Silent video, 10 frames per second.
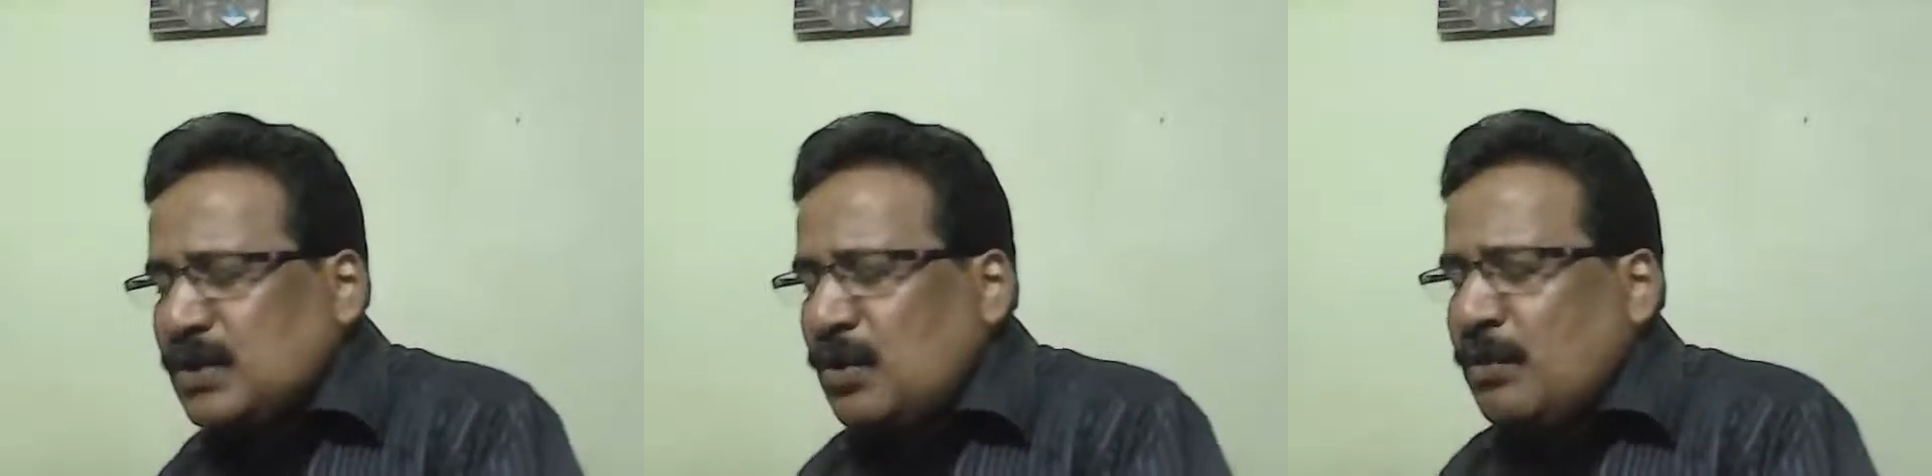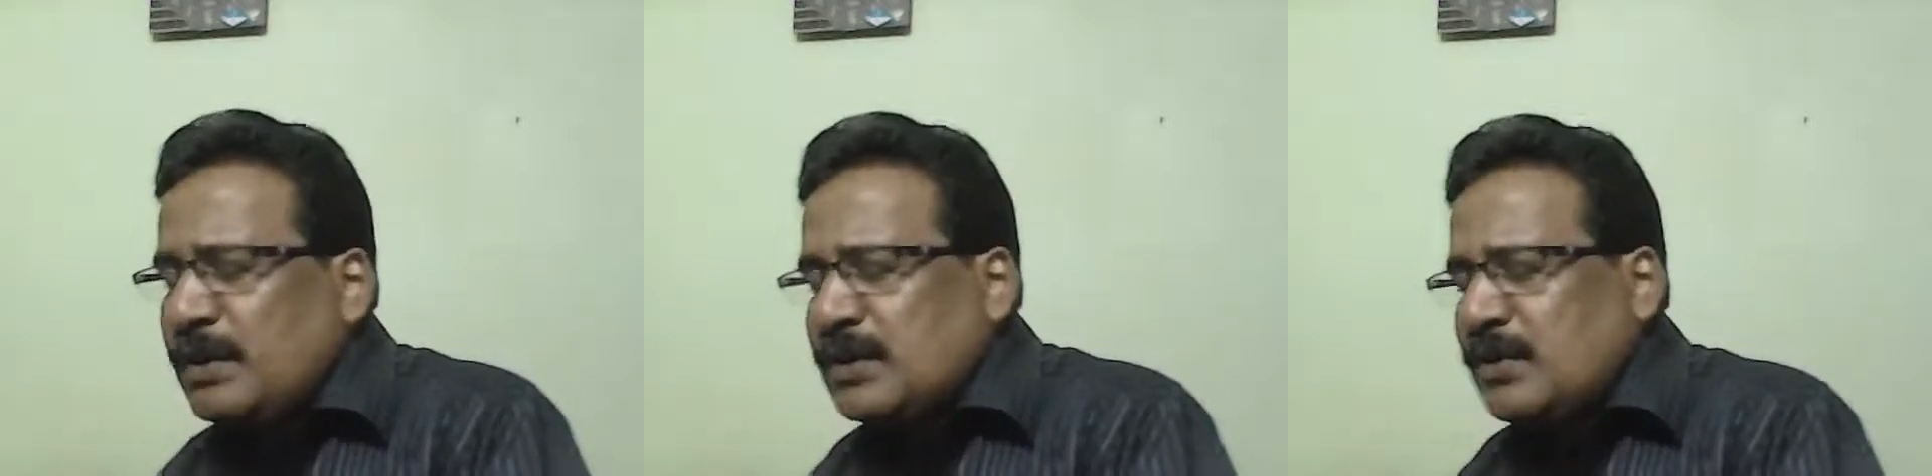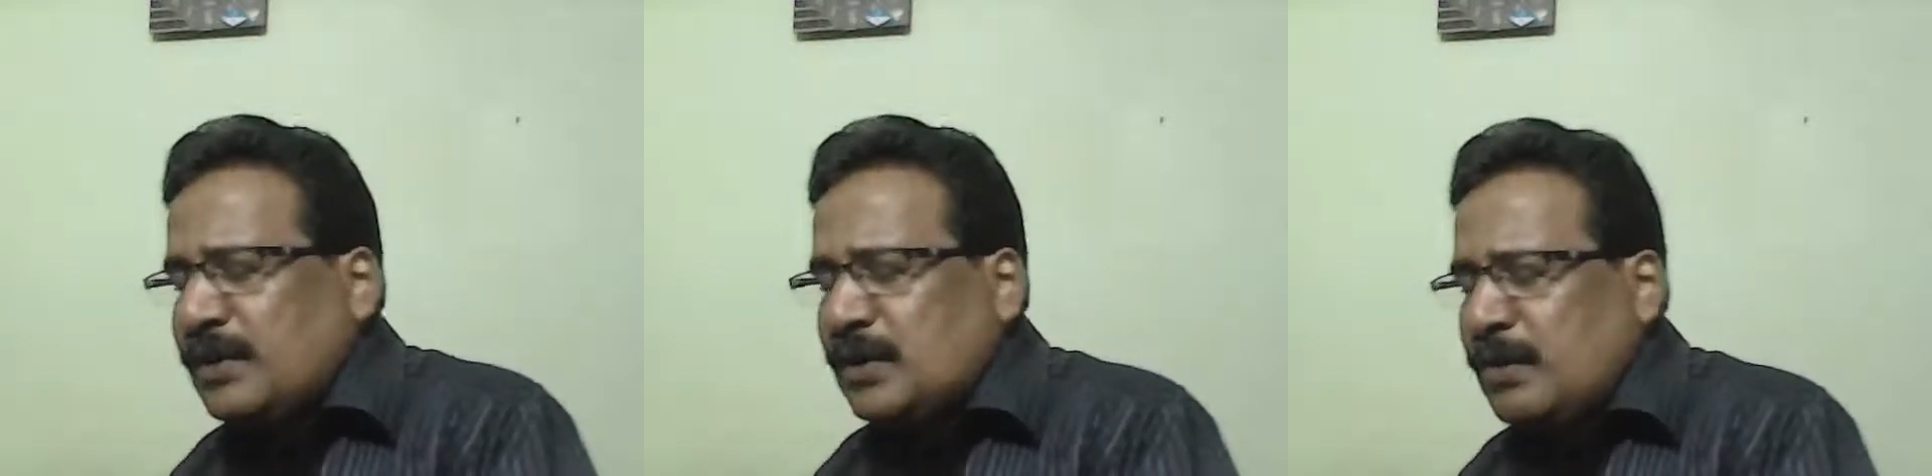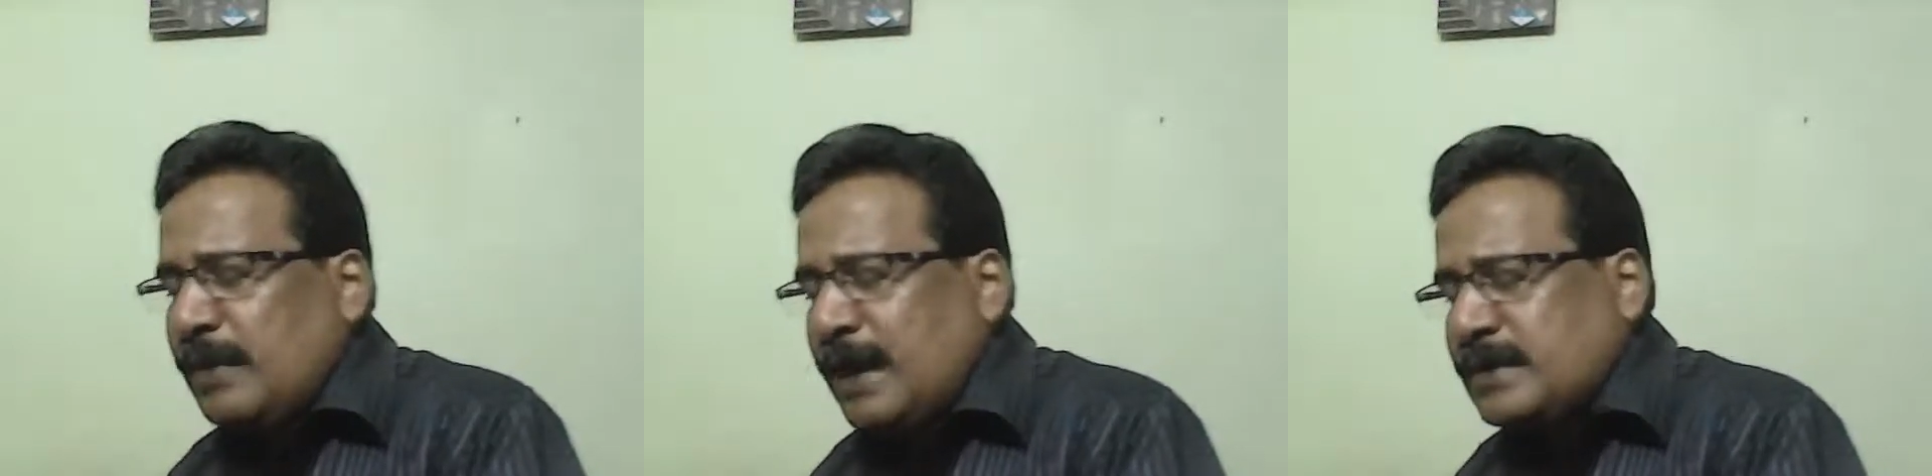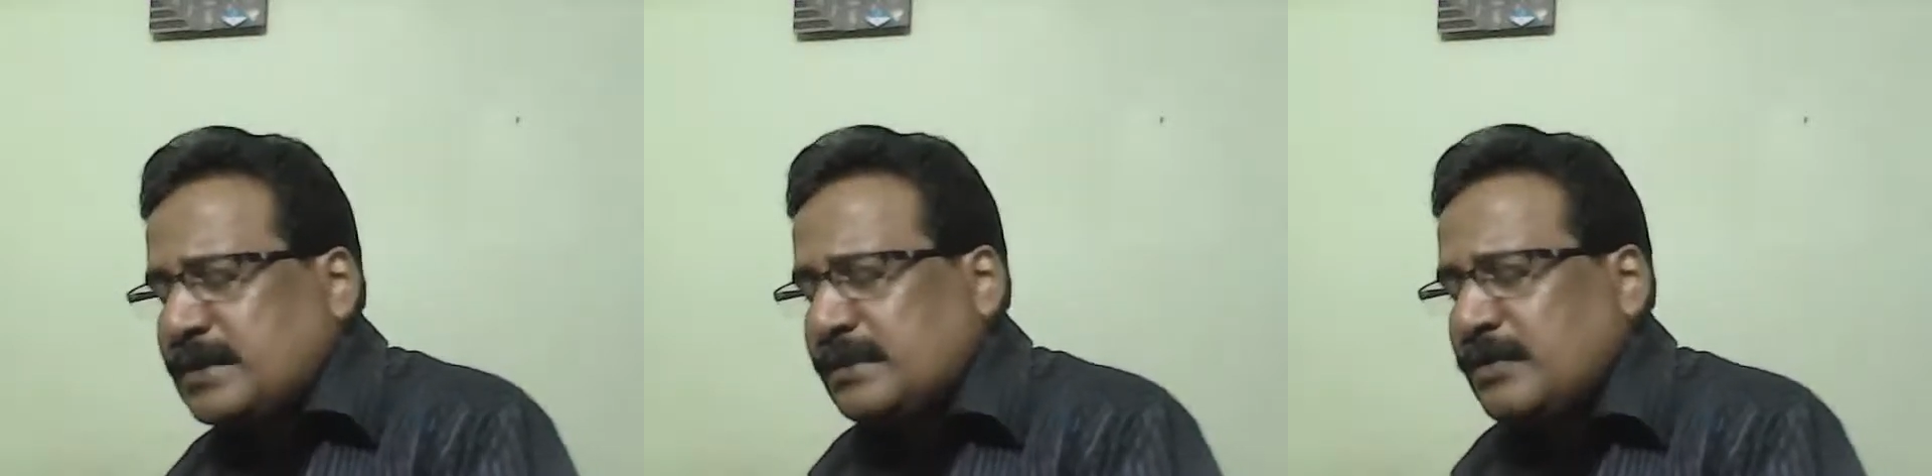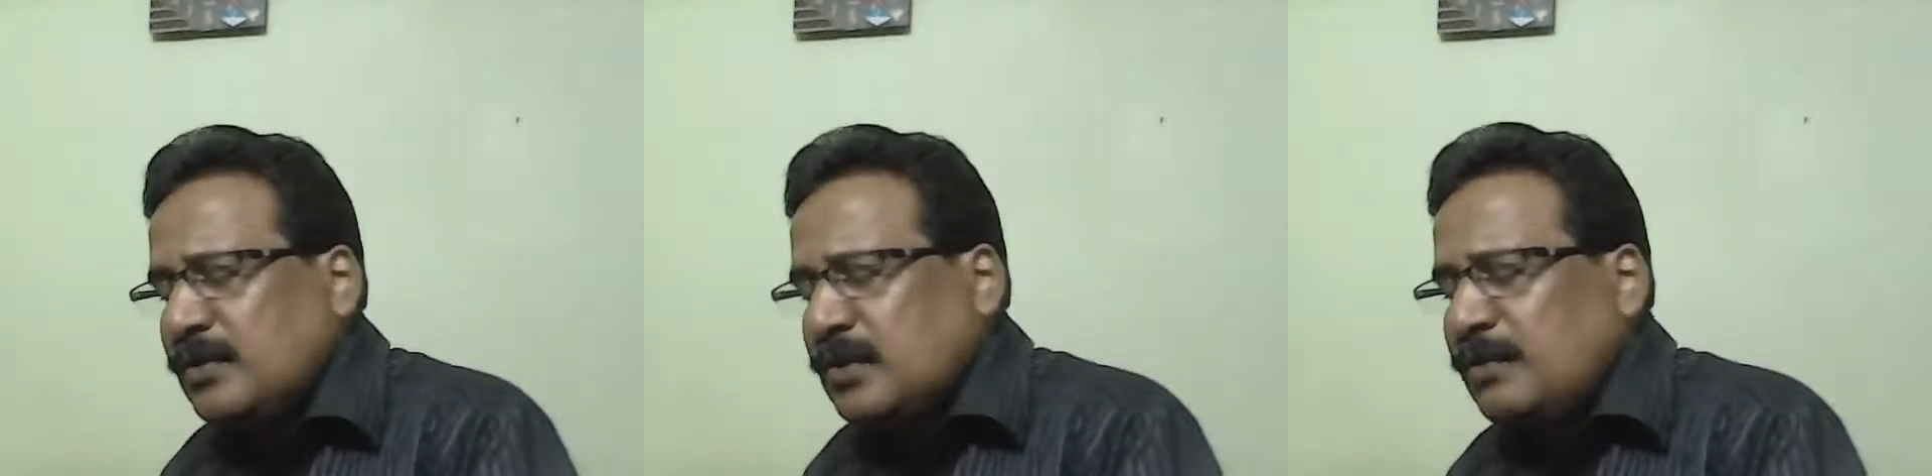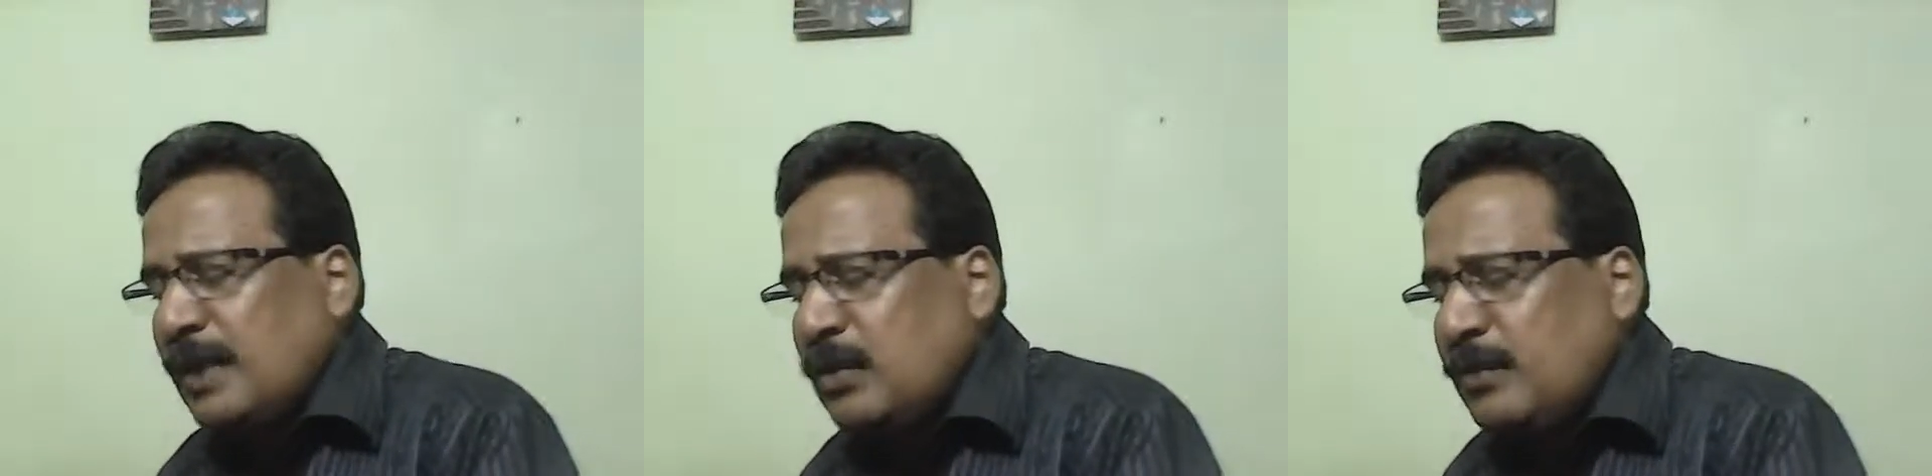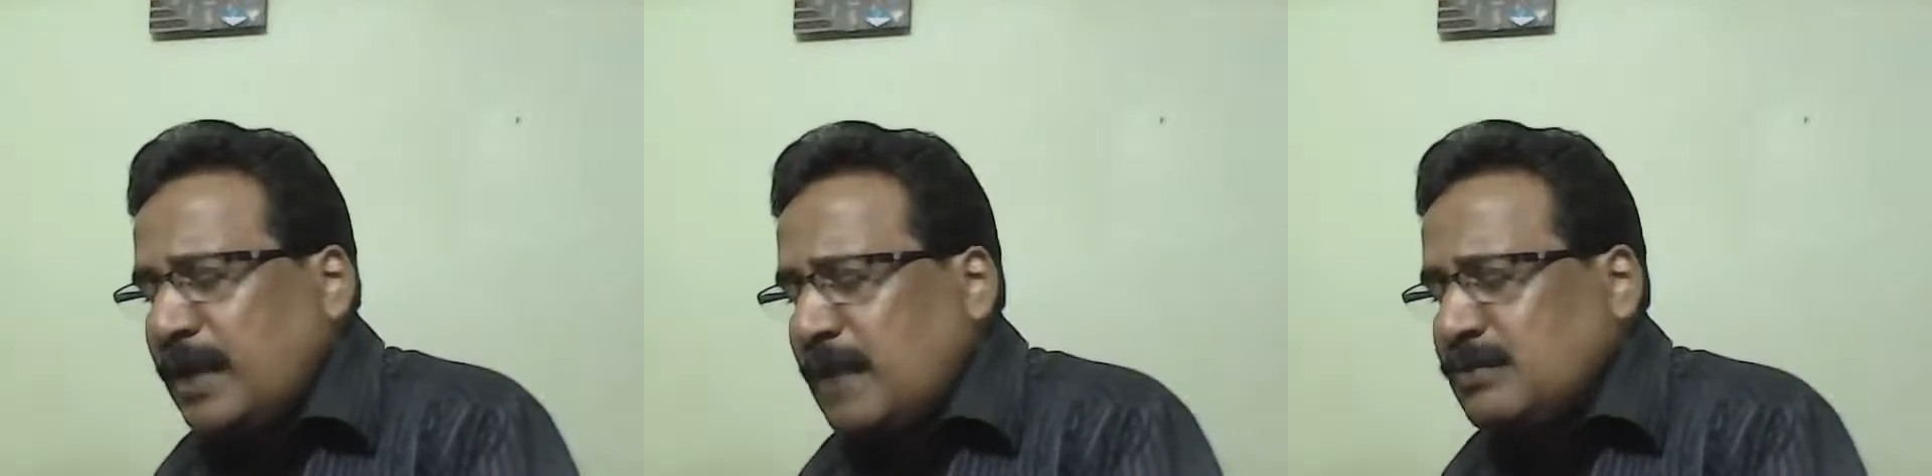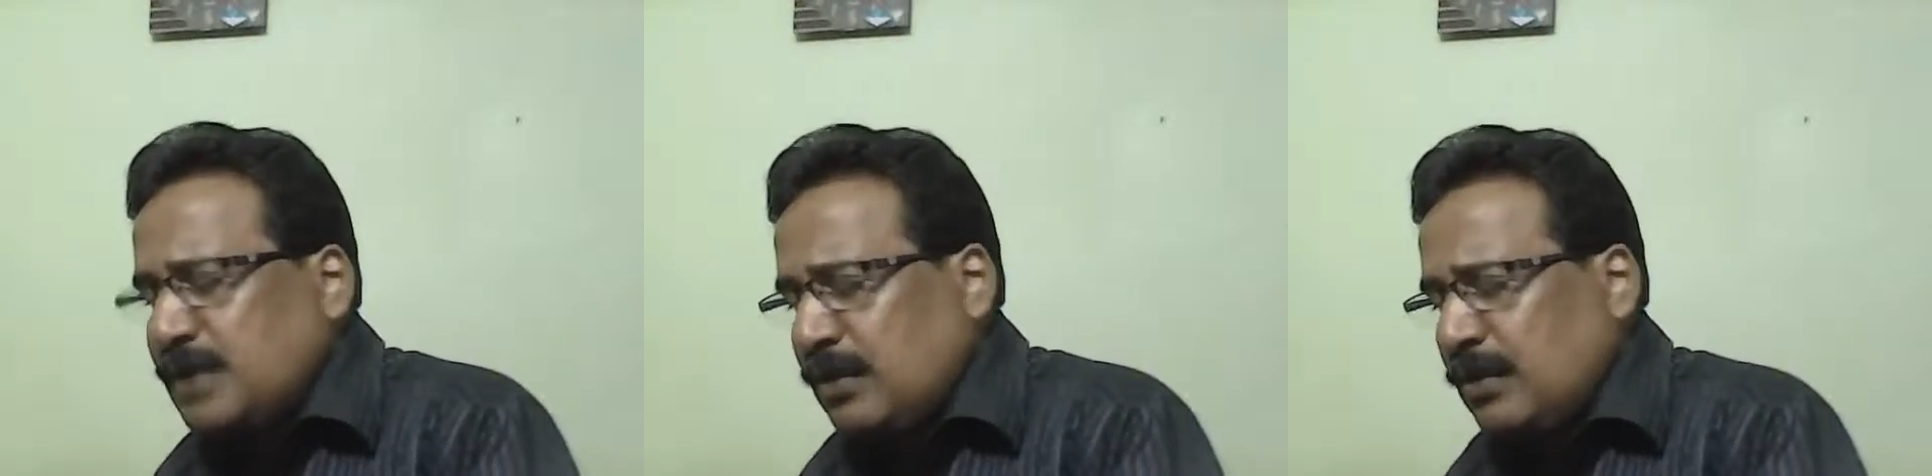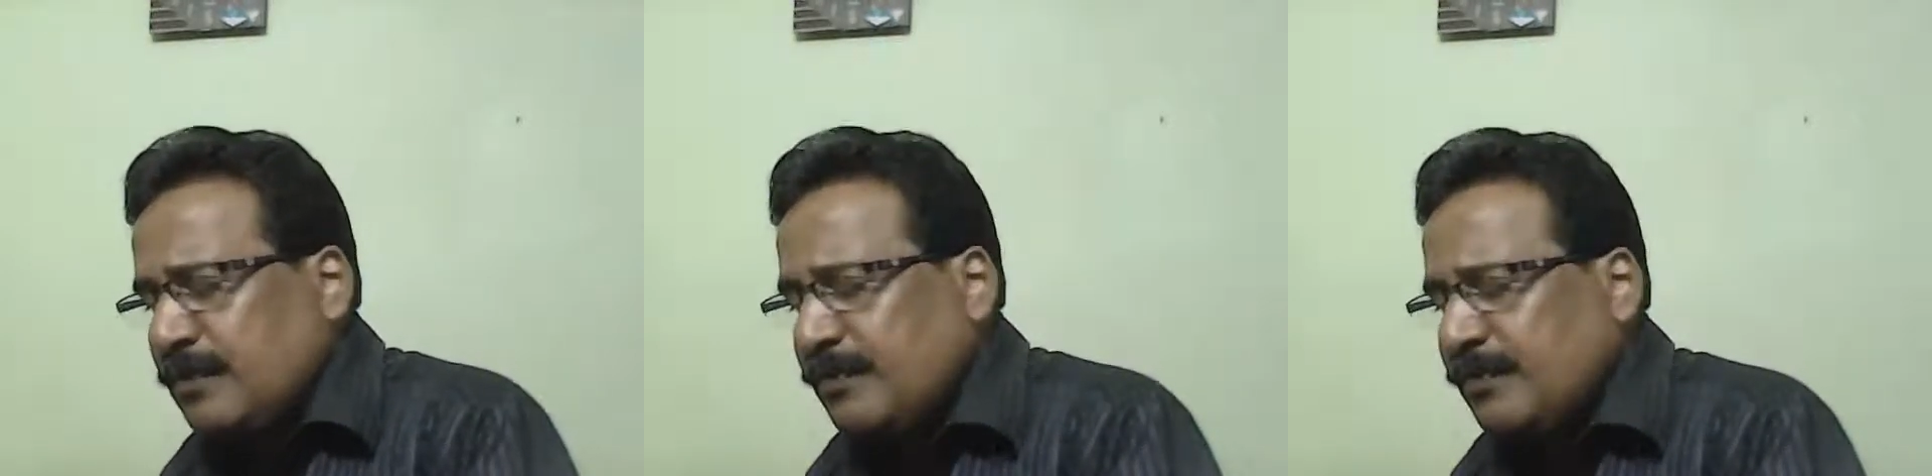0 with the determinant, the value became 0.